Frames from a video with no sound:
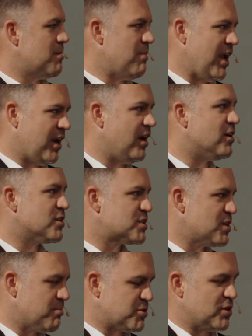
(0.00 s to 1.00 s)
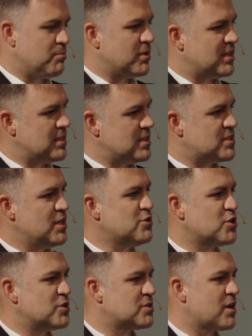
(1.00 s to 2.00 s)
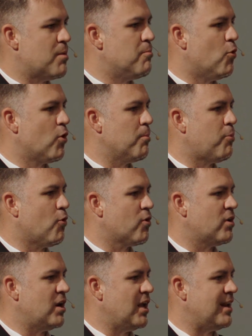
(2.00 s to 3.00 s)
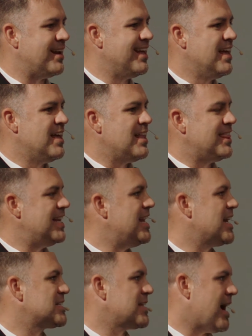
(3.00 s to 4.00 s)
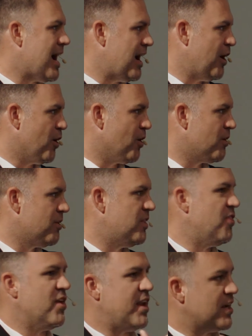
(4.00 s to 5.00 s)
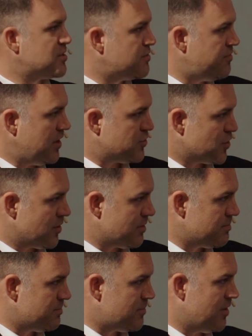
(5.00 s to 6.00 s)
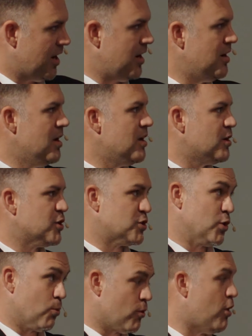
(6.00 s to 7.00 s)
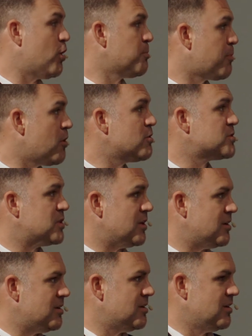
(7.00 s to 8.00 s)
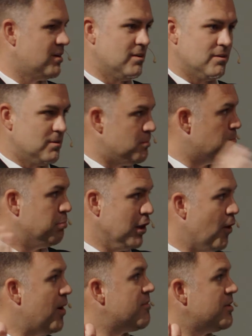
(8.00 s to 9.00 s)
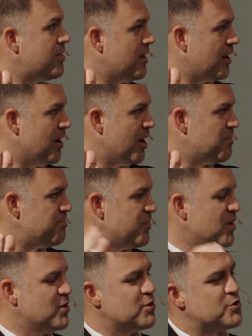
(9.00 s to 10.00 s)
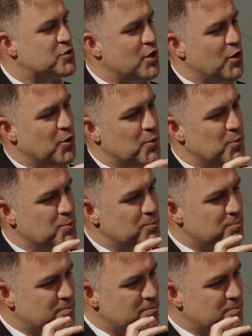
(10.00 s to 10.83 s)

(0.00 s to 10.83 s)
making an assumption, but the decisions come more important in the next hire than the next feature, right? Because the wrong person blow everything up. So